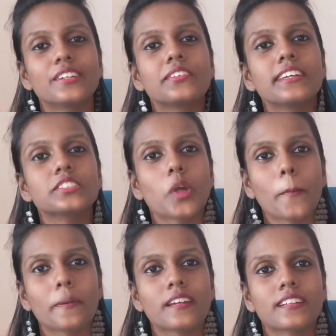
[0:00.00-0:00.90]
Today's
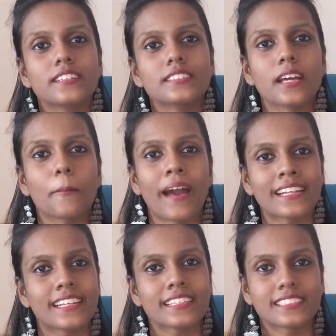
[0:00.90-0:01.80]
topic is
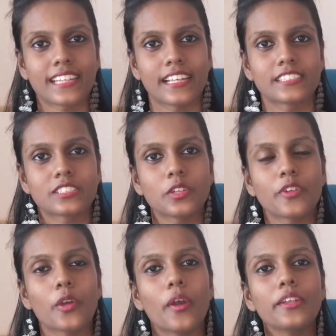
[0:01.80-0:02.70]
parenting styles. So
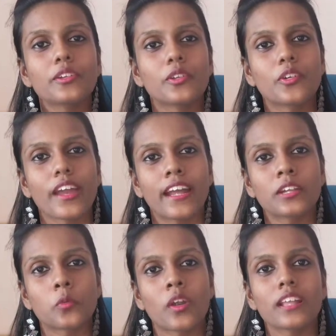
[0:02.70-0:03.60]
we are going to look
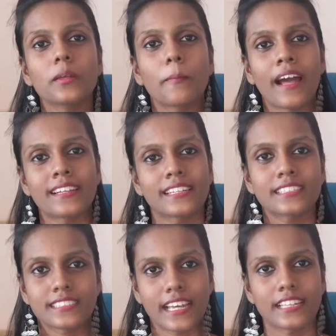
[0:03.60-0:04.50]
at what are the parenting
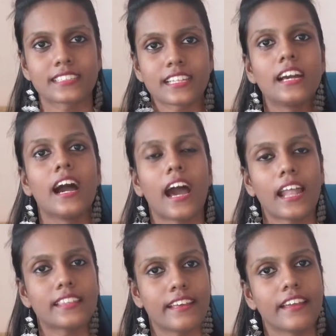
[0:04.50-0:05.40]
styles
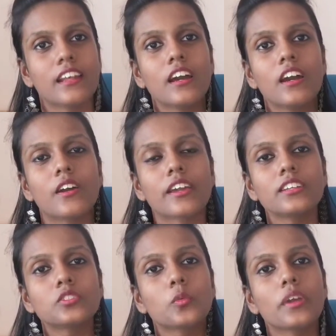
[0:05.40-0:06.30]
are there.
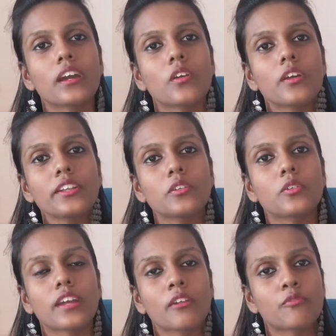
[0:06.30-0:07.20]
Okay, so we are going to
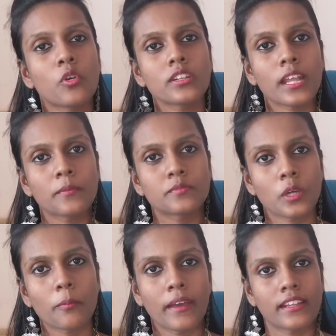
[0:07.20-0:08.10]
look at four types
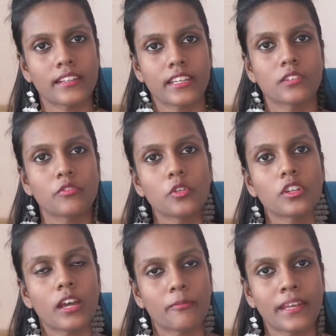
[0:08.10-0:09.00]
of parenting.
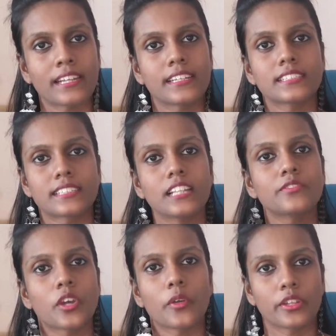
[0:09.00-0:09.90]
Parenting
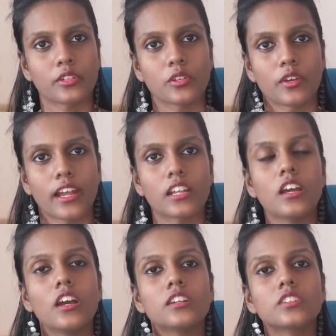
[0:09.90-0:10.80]
styles we are going to look at.
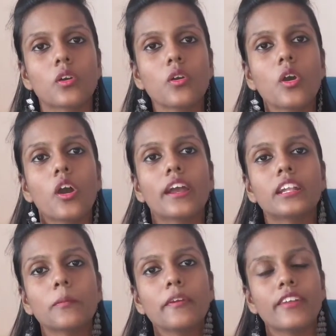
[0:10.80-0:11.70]
So
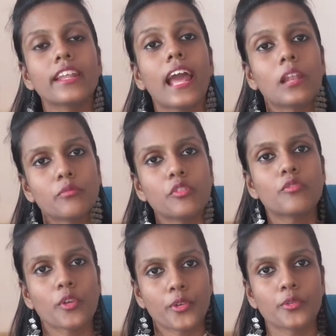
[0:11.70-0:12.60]
it will be very helpful
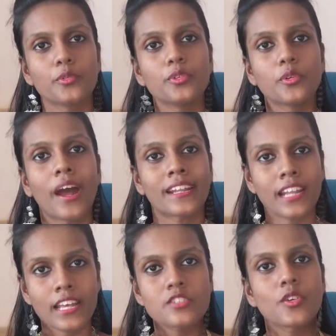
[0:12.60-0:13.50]
for you to
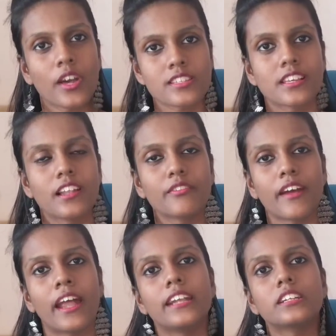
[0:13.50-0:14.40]
analyze yourself
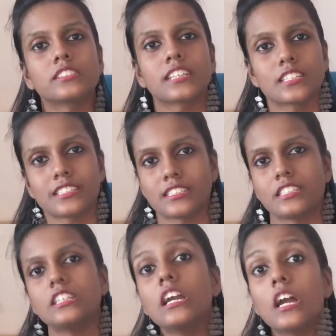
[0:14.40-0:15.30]
and just
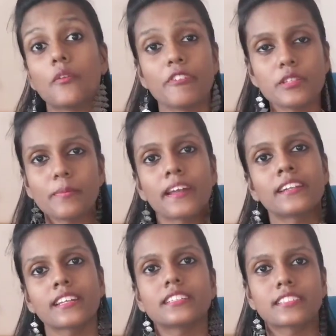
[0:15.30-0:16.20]
see which
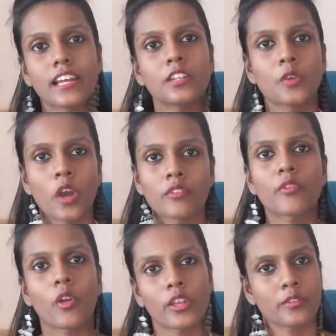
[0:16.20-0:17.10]
parenting style you are
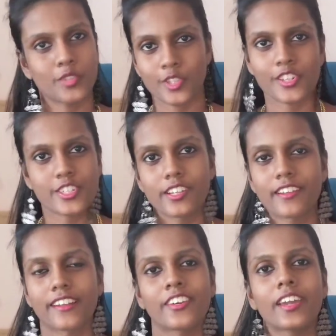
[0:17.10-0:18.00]
following with your
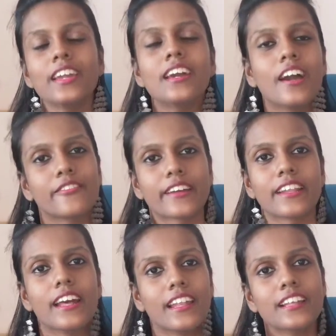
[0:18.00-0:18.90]
children. Okay,
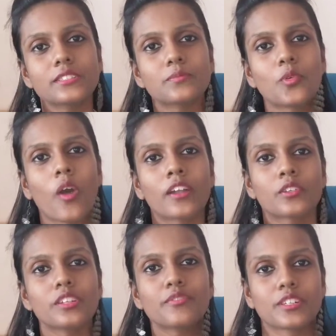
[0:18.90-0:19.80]
fine. Let's move on
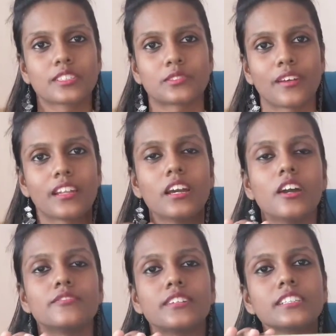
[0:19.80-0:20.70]
to the first one.
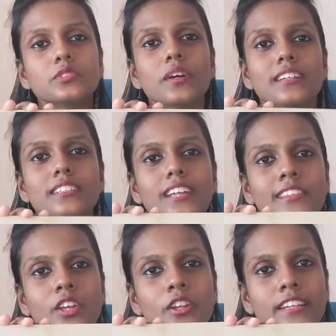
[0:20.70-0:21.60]
First one is
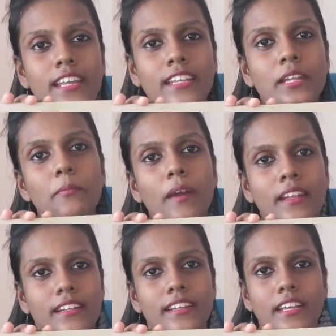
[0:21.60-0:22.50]
authoritarian
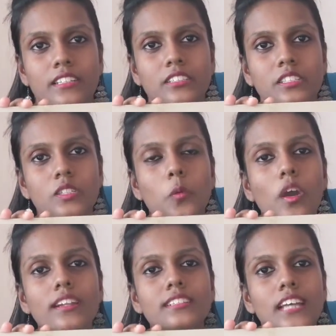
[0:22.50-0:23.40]
parenting. So
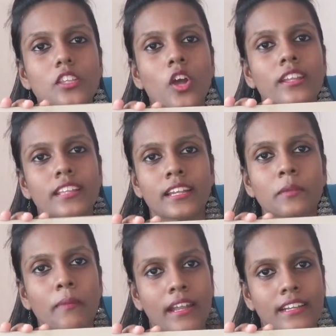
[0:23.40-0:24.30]
what is
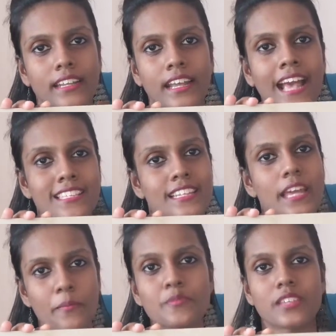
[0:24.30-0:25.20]
authoritarian parenting? As the
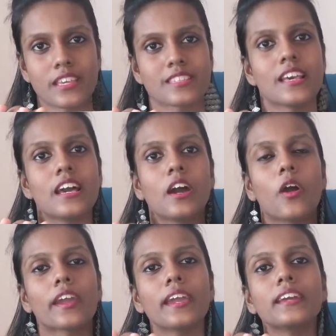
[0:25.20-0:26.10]
name says,
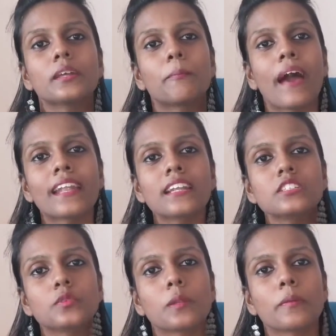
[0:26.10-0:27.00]
okay, the
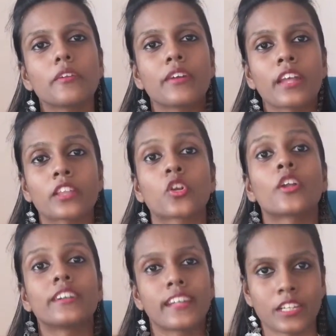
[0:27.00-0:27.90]
parents will be very
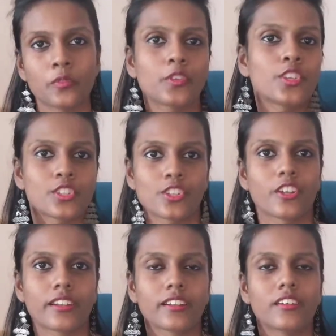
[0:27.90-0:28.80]
authoritative with the
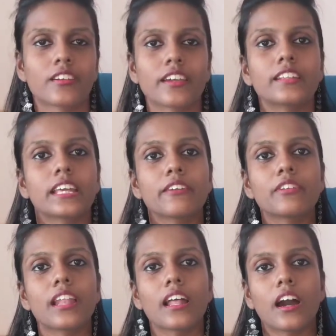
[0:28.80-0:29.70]
children. Okay,
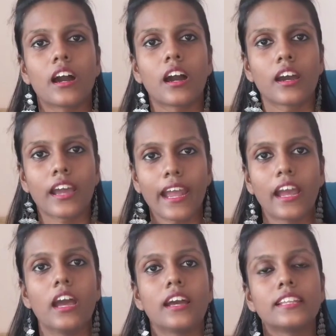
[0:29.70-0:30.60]

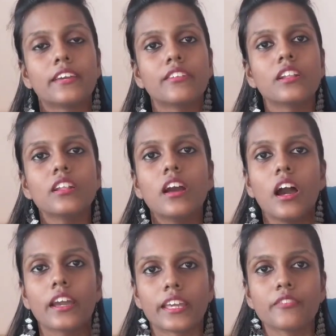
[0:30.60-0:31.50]
they will
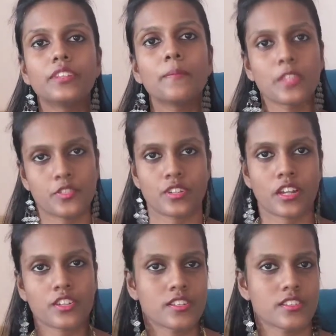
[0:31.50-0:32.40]
give them
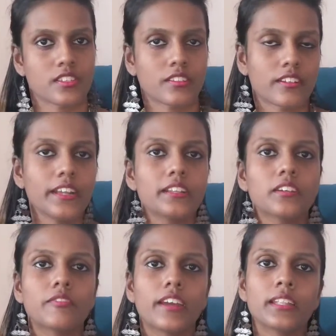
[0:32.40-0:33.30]
instructions, right?
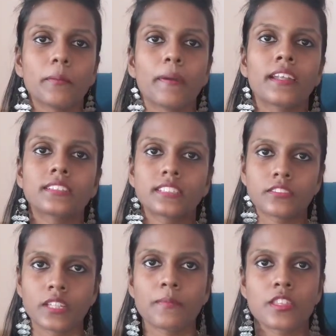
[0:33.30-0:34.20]
When the parents
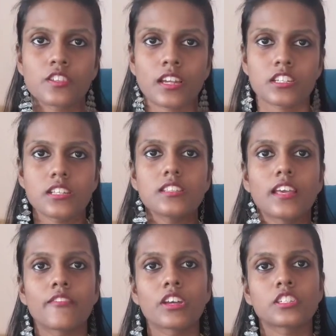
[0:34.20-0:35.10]
give them instructions,
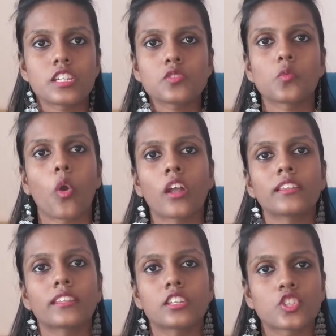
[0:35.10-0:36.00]
they will just
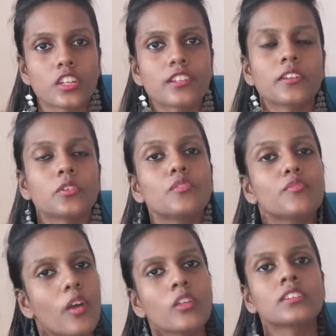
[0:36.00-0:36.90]
want the children to
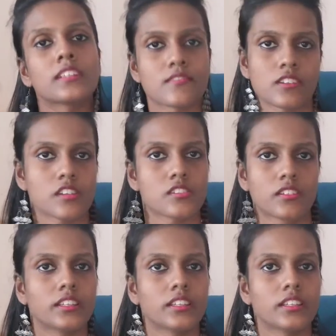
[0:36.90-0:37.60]
follow the instruction.